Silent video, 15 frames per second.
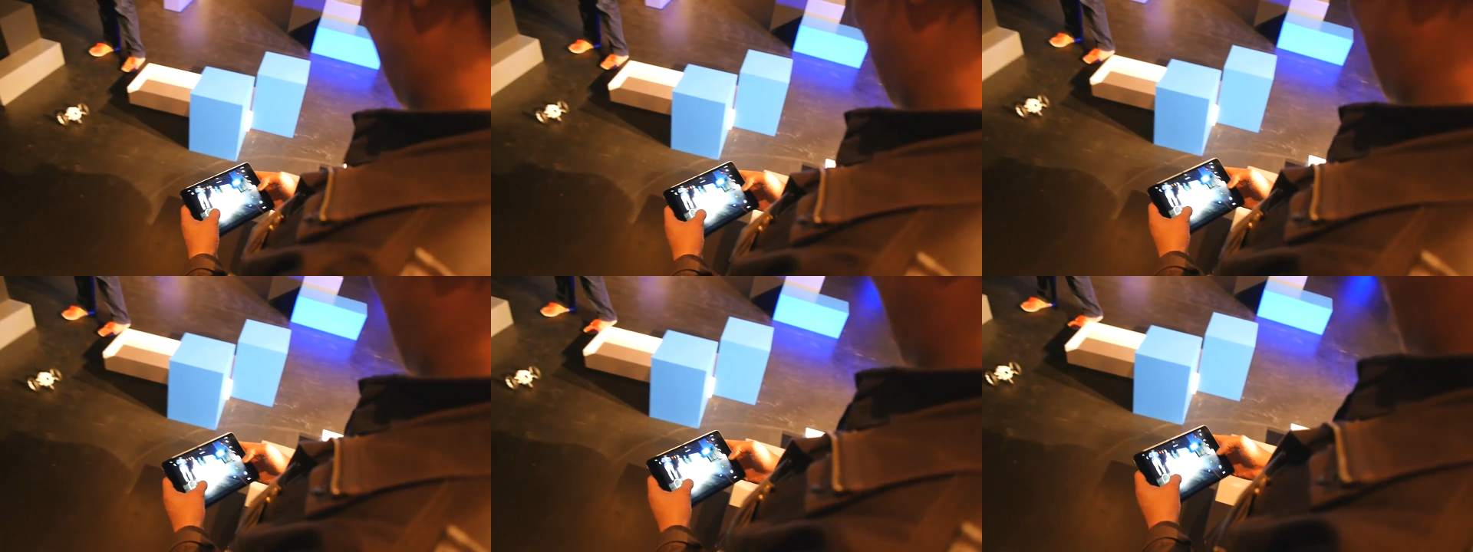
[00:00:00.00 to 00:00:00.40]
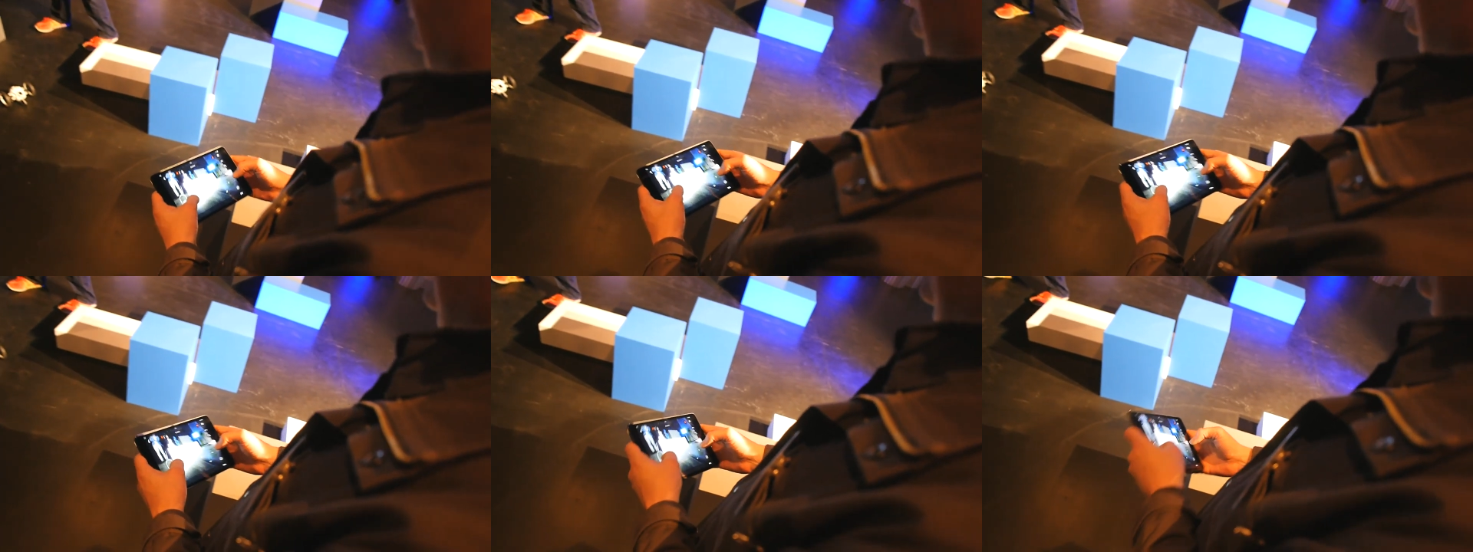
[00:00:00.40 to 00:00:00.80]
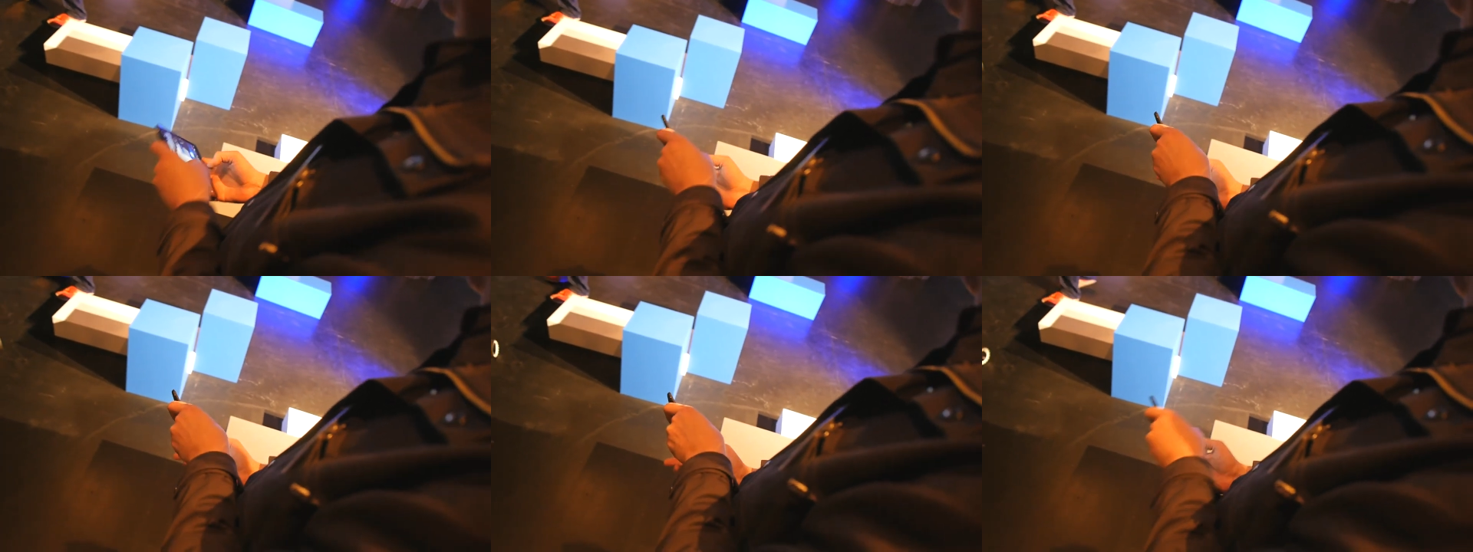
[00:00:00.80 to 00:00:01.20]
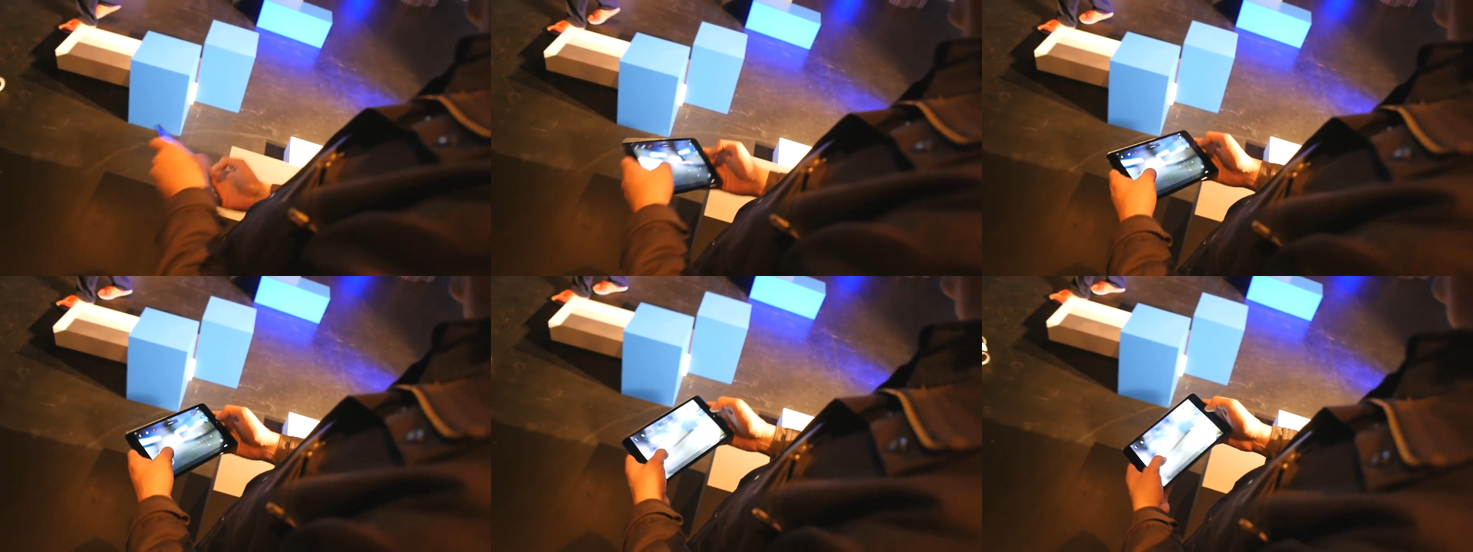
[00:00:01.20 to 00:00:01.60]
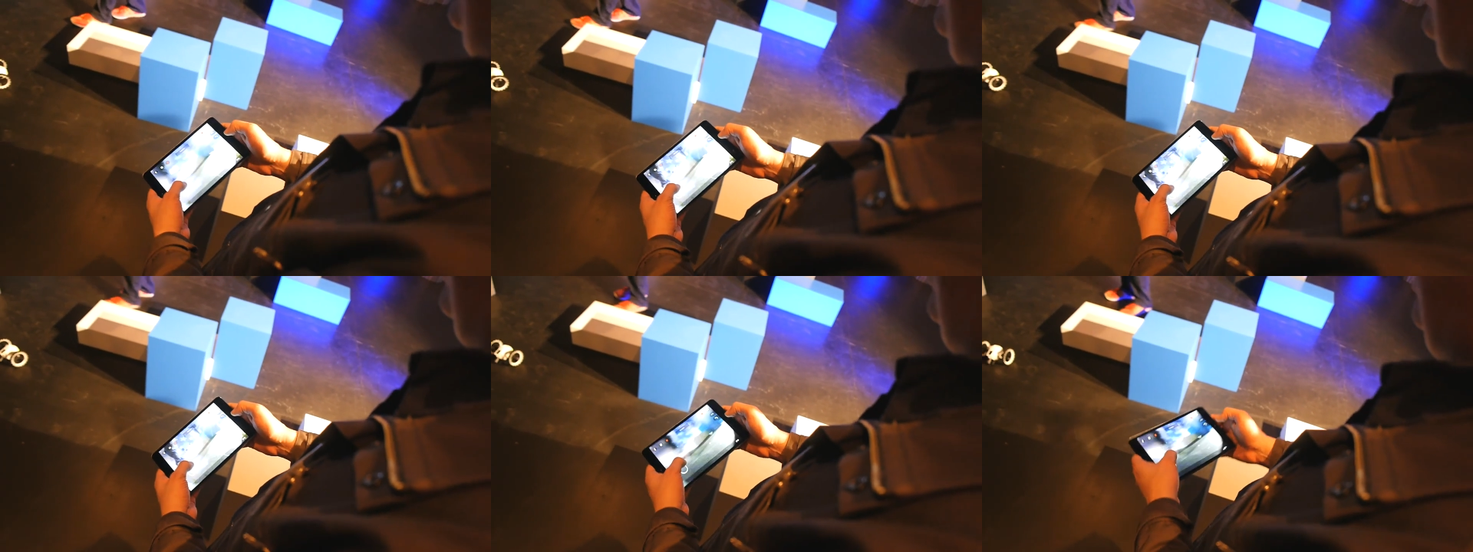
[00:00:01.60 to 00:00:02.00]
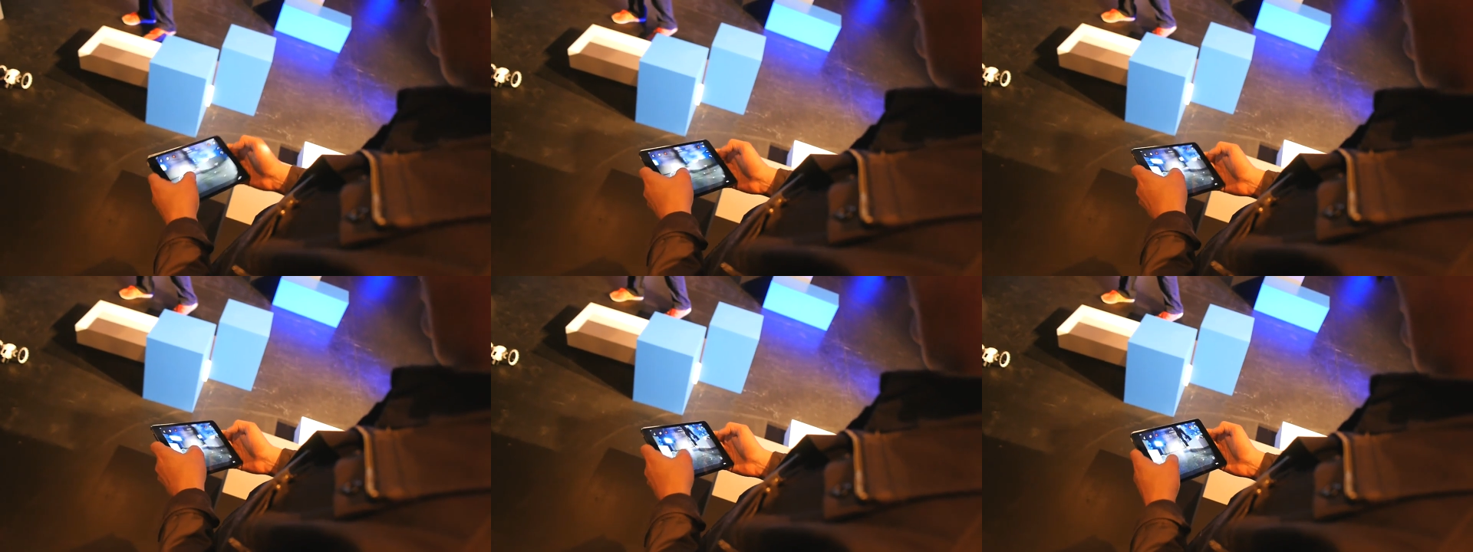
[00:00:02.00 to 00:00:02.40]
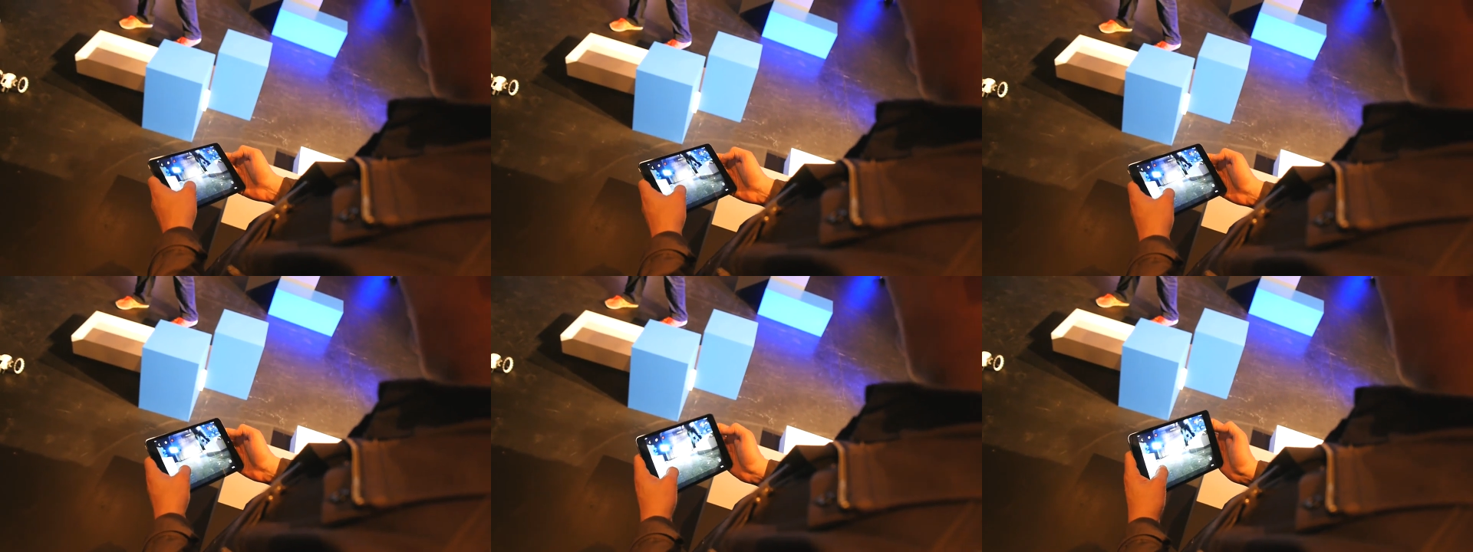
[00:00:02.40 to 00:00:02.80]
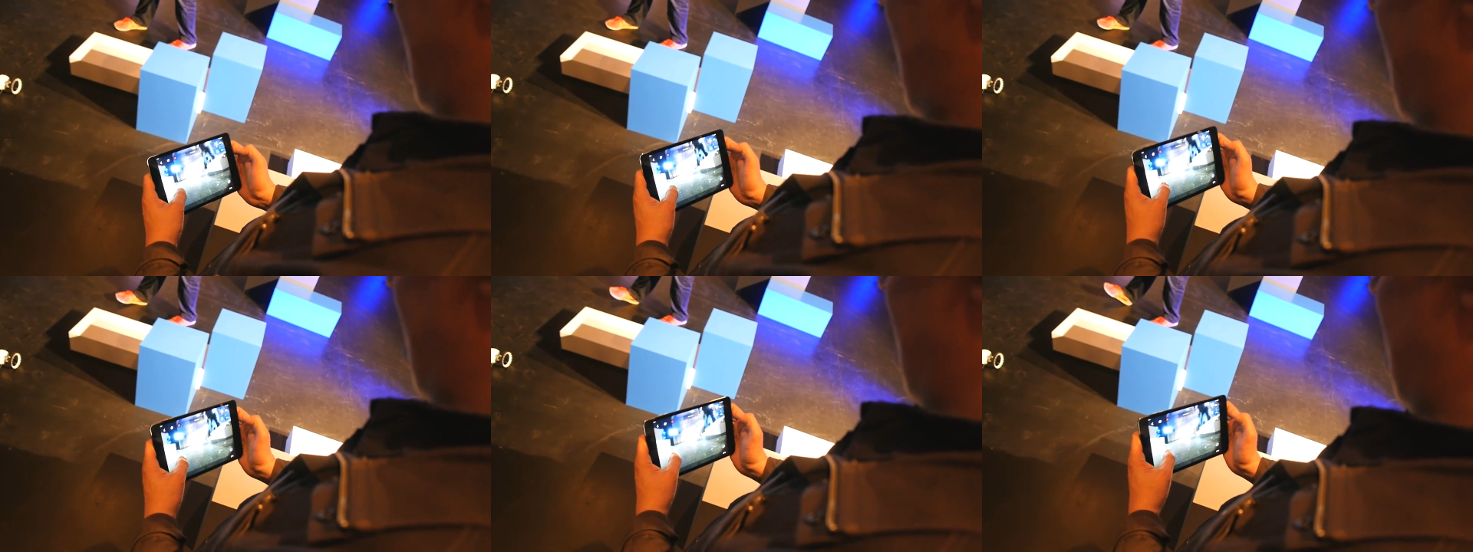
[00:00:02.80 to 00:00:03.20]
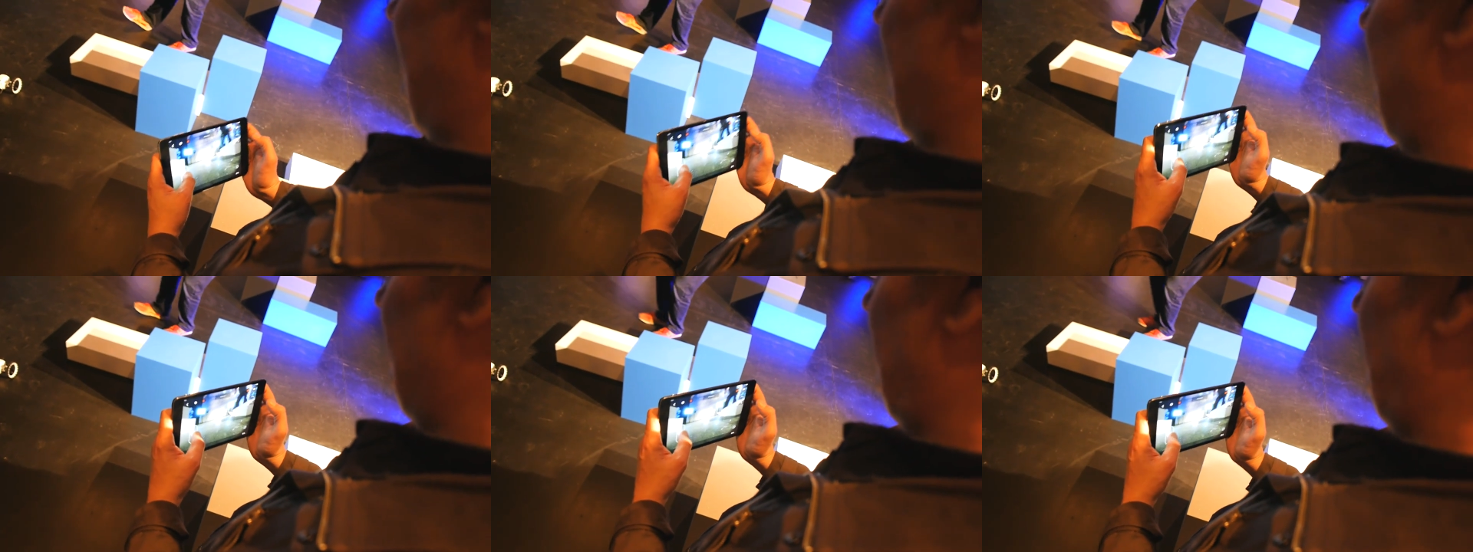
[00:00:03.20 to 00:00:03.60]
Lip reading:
[unreadable: no face in view]